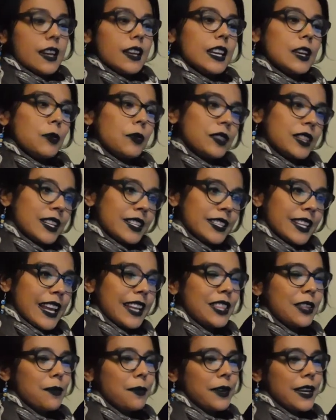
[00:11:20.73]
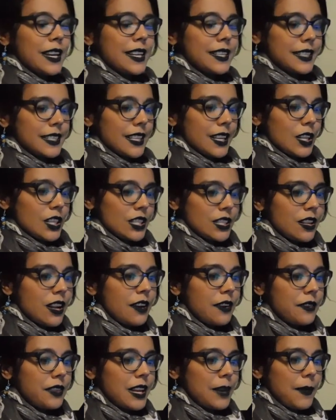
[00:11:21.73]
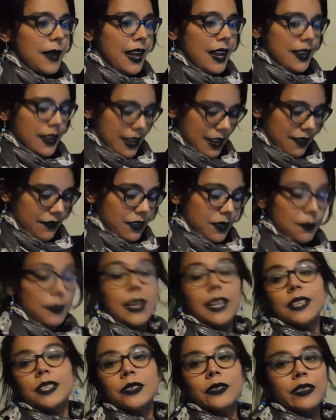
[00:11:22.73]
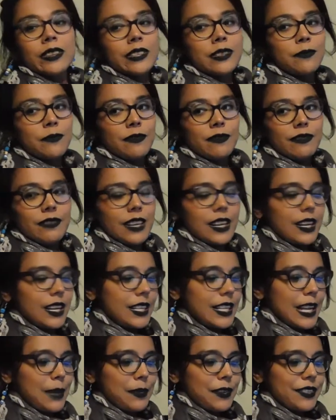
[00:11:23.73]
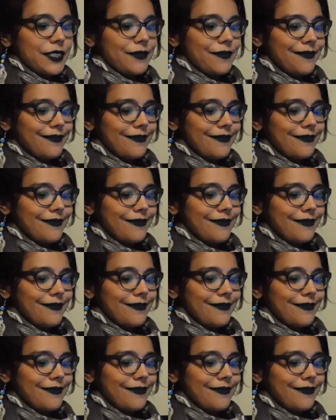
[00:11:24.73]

He would then take the pigs, slaughter them, and give the meat to his uh, neighbors.